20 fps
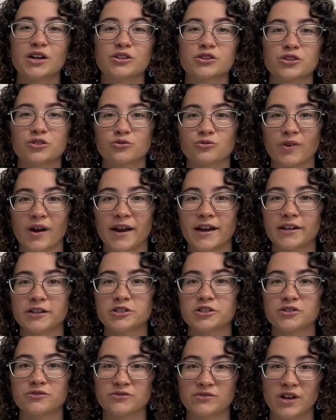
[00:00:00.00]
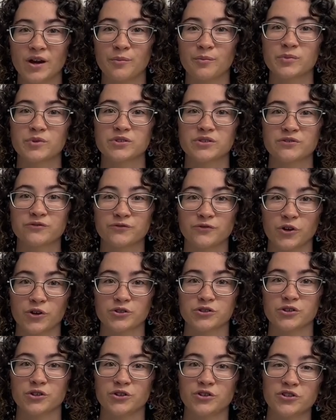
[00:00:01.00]
The range of numbers of
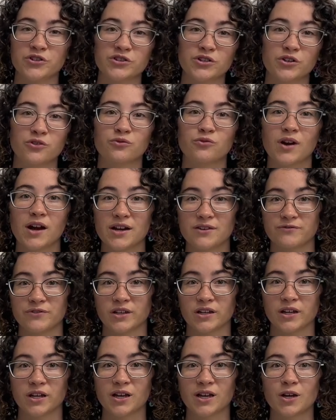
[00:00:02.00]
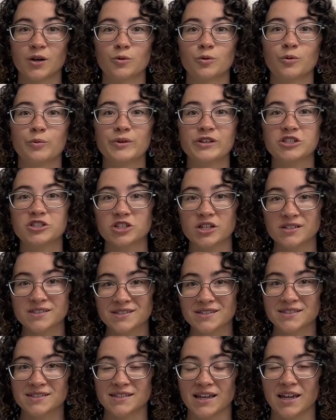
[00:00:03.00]
photons arriving will be just the
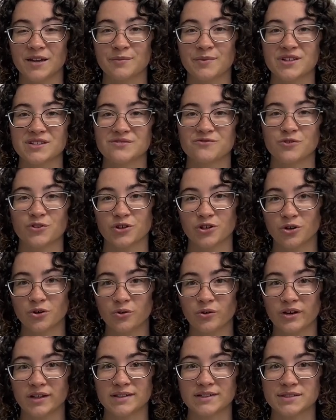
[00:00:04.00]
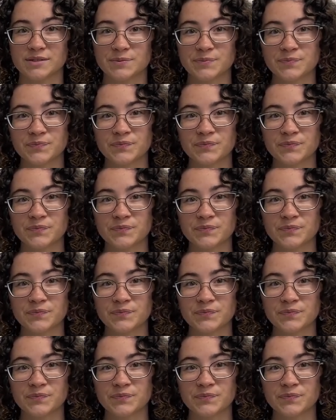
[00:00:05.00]
same as for the coins.